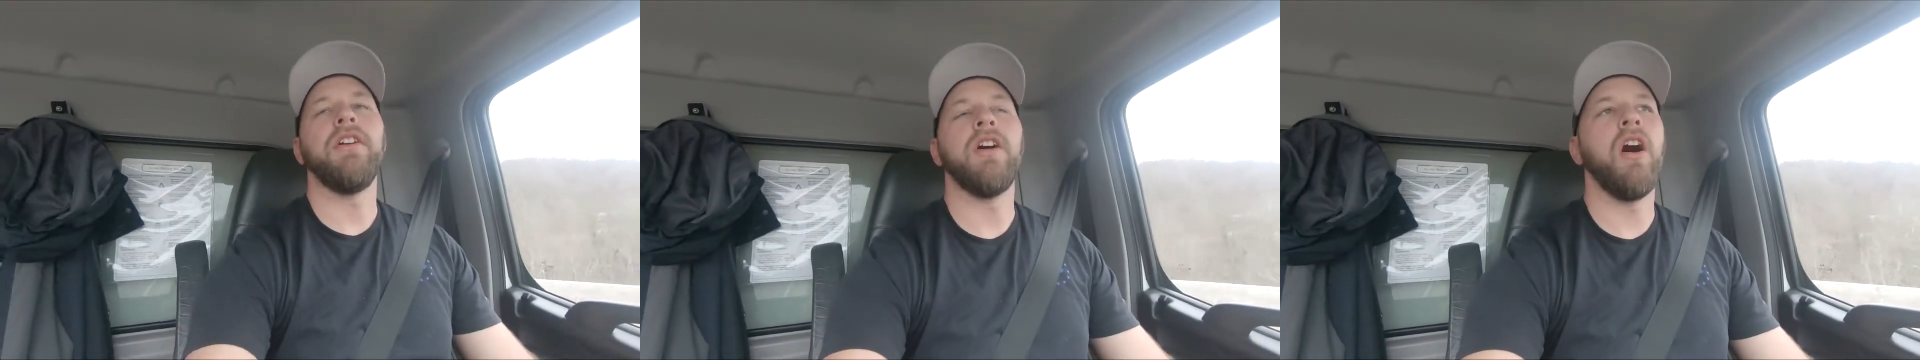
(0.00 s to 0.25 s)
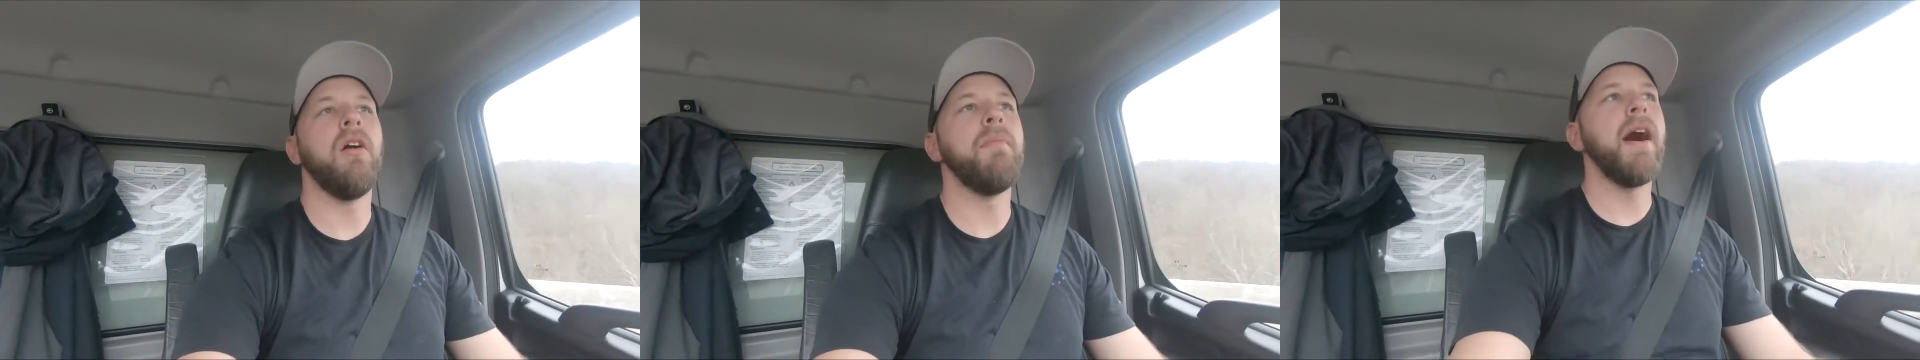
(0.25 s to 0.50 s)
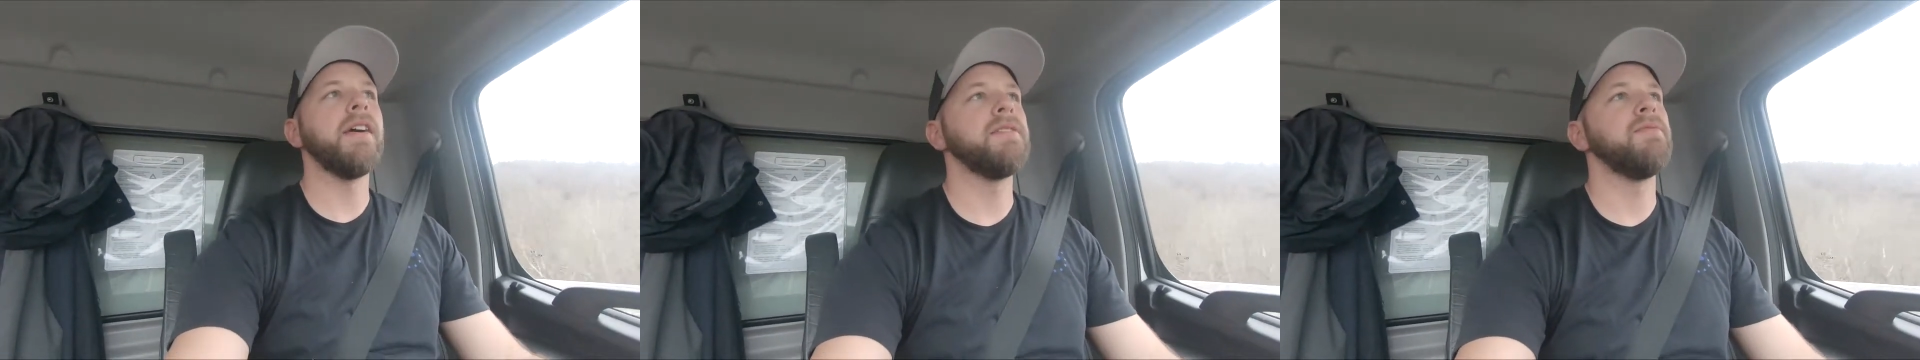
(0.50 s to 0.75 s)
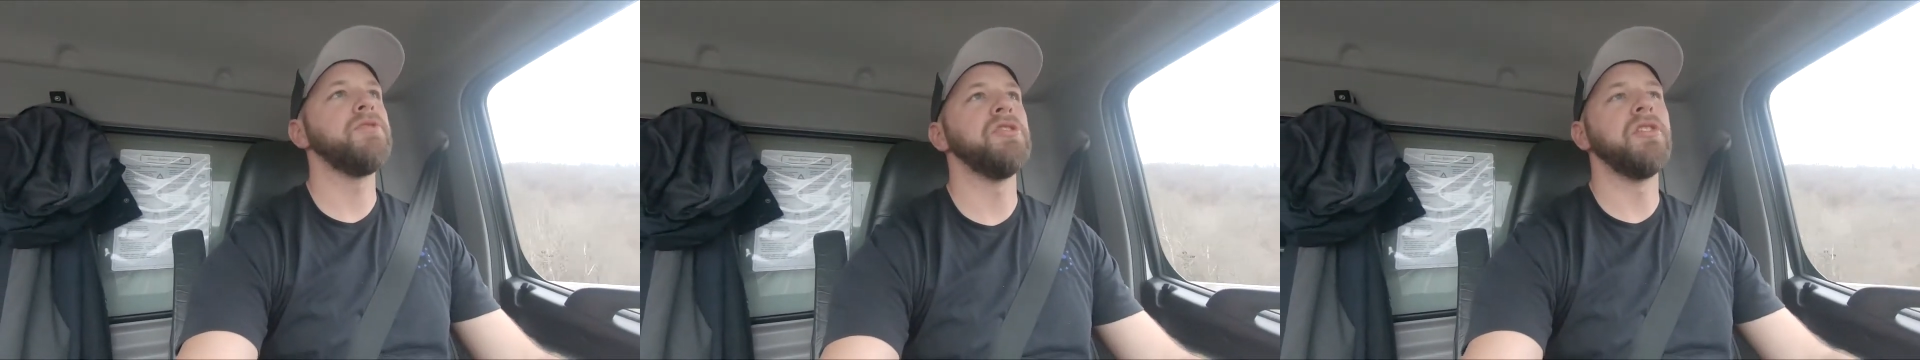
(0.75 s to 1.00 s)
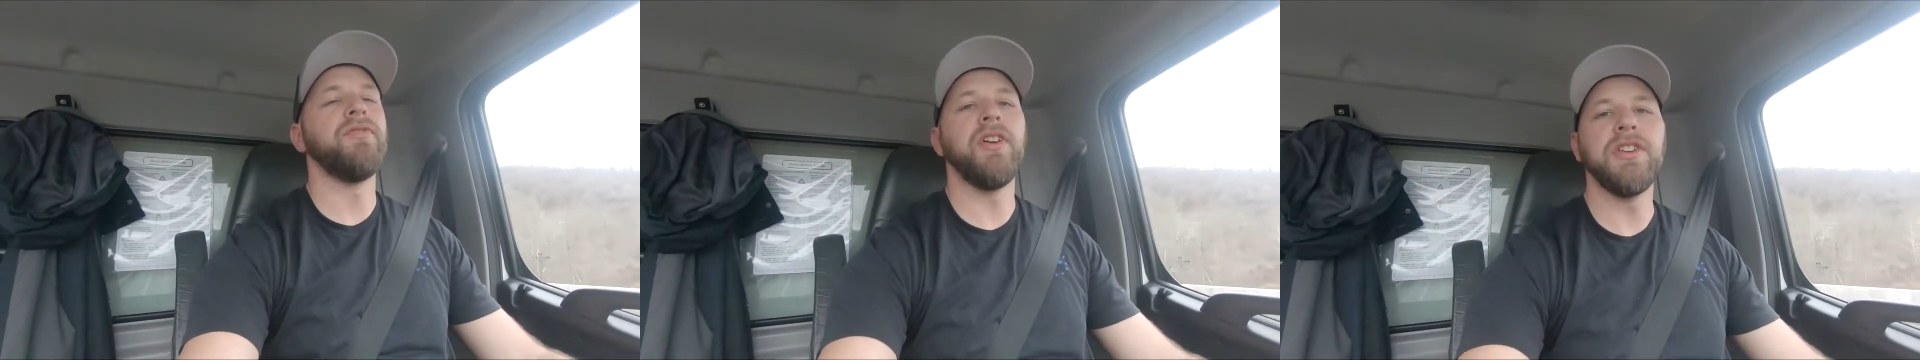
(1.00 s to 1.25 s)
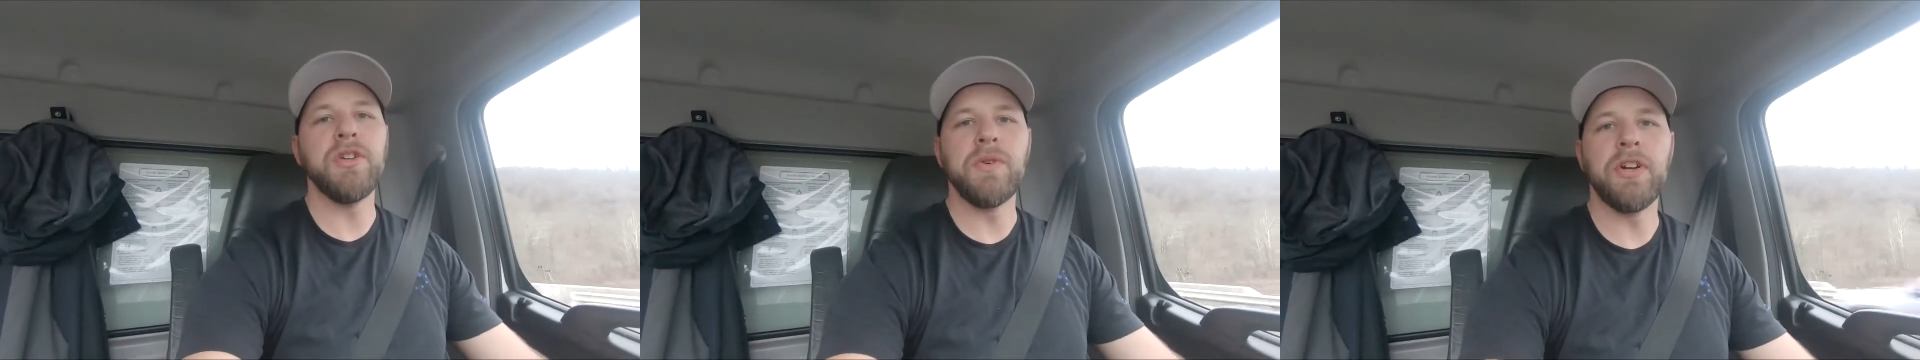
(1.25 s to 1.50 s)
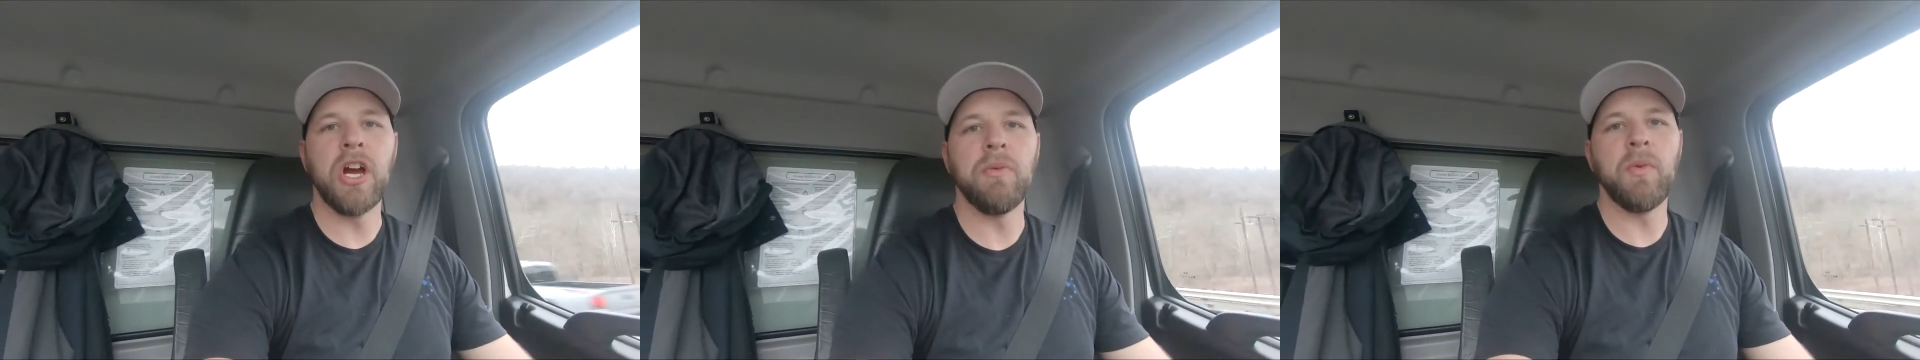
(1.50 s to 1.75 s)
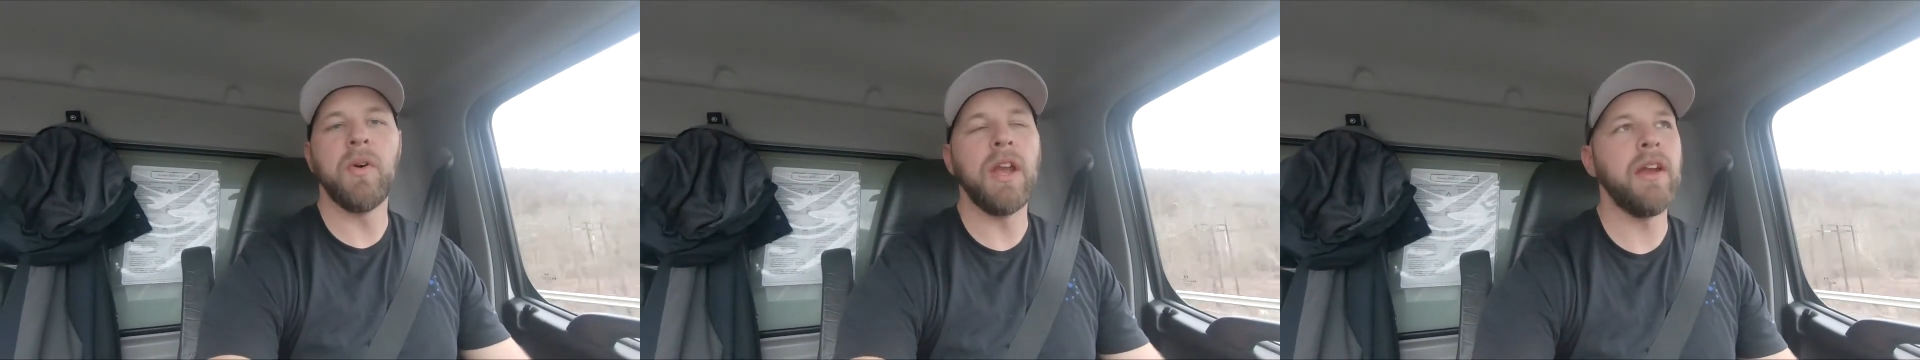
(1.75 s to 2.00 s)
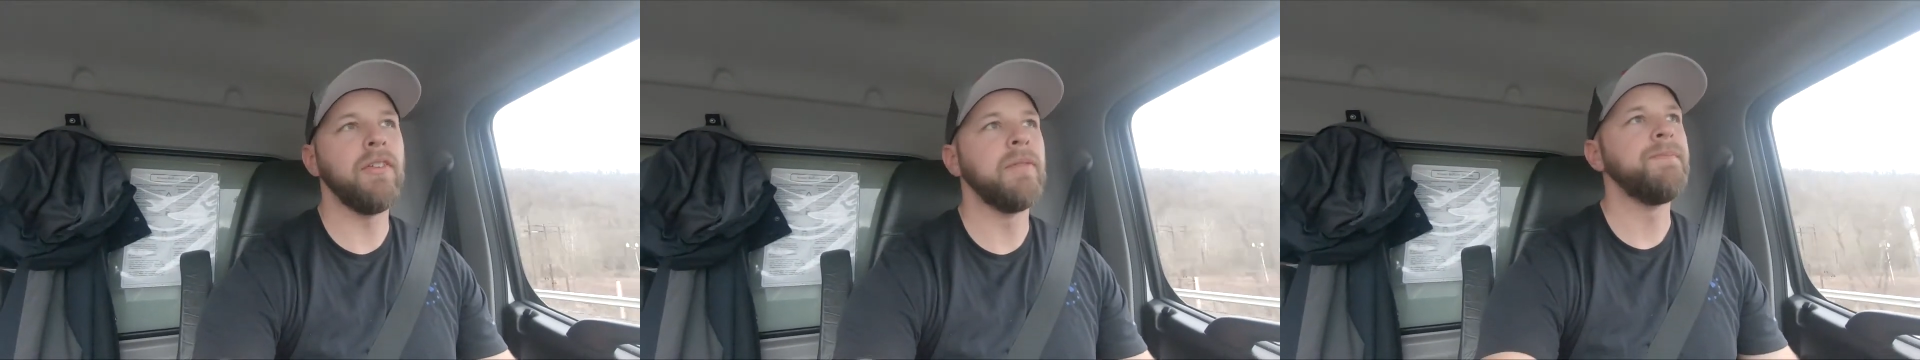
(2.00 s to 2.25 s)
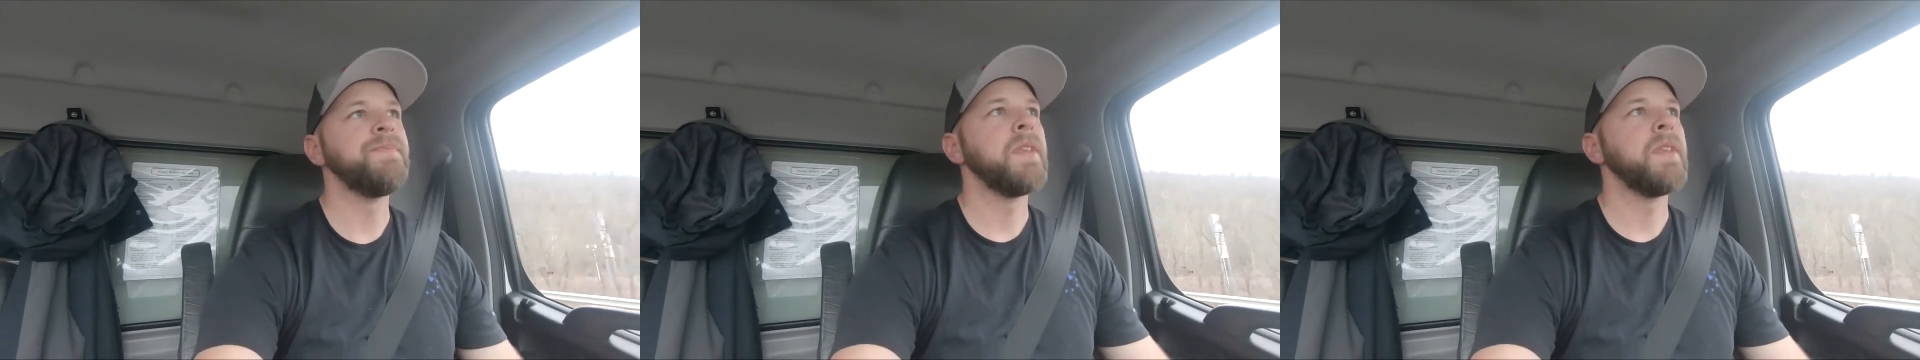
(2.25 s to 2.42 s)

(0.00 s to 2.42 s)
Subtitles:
and I'll buy some sugar-free chewing gum or whatever,